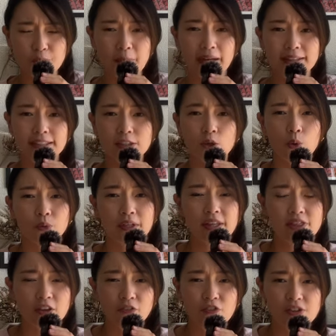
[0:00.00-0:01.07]
I think the only
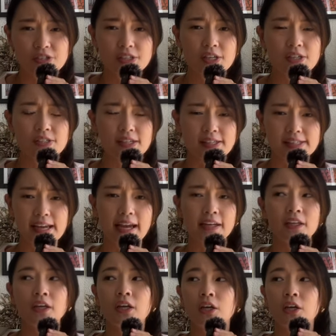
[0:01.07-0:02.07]
differences is that